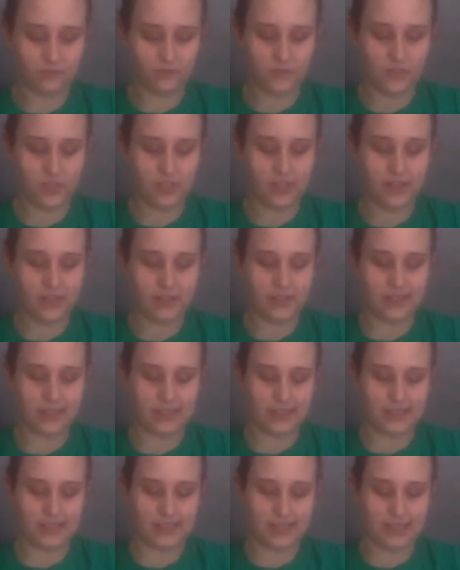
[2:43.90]
So now
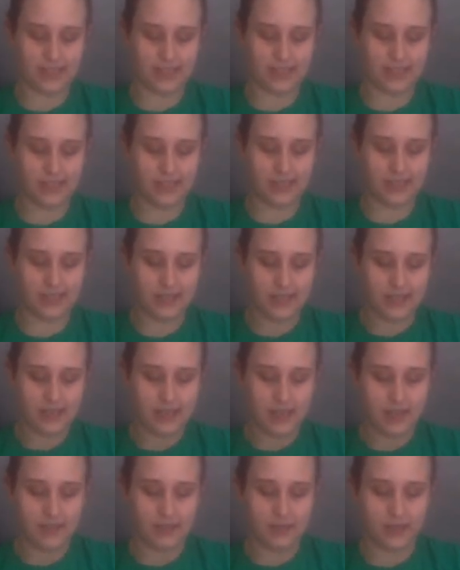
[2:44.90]
that's set in,
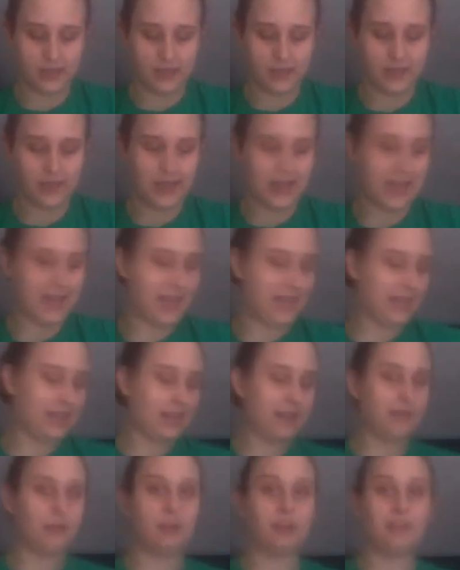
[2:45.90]
I'm going to go ahead
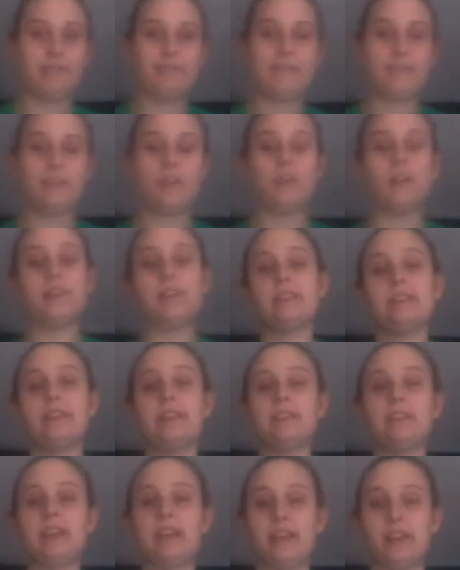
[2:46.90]
and I'm going to fill this
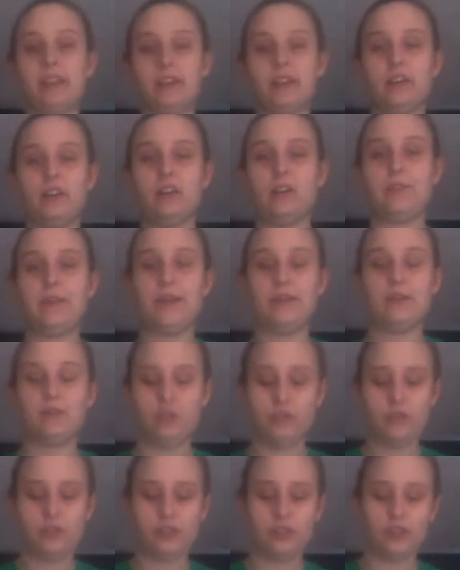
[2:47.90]
container about
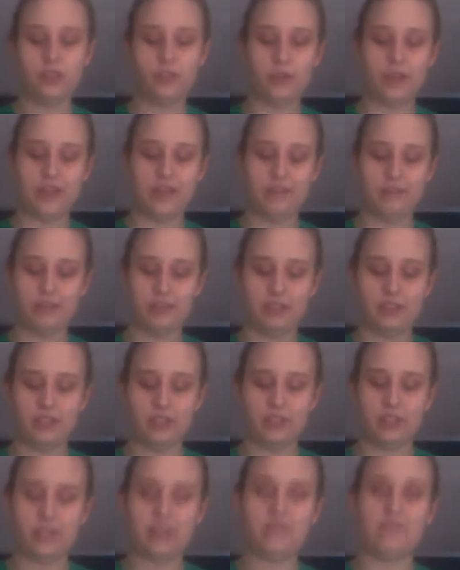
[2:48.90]
2/3 of the way up with
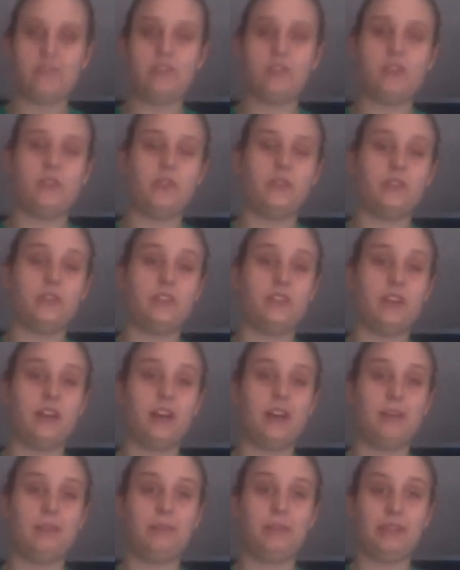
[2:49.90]
dirt, even though there's
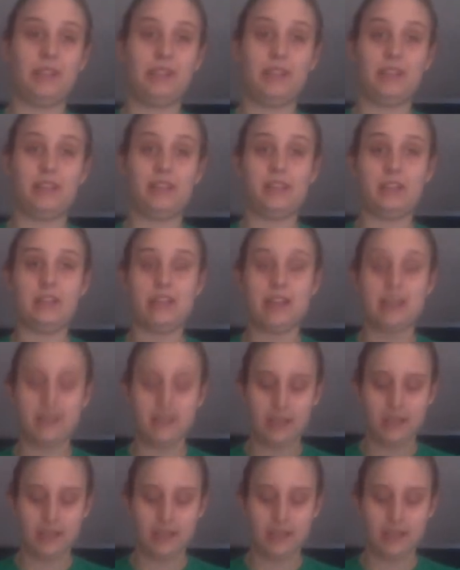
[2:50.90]
not a plant in here yet.